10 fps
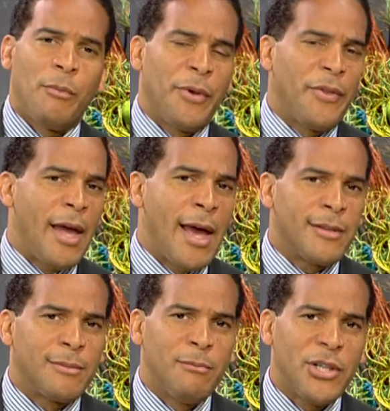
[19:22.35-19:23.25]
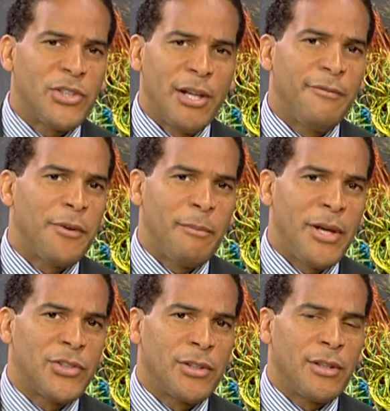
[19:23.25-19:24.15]
with as much
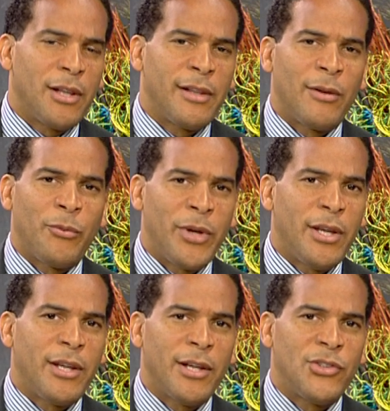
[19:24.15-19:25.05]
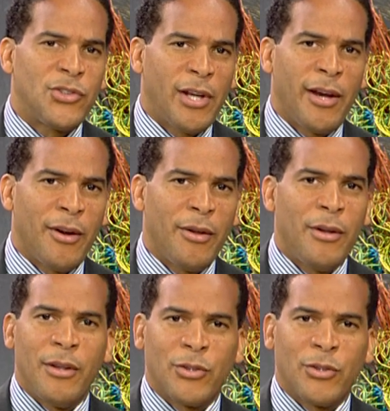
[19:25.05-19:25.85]
information that we can share.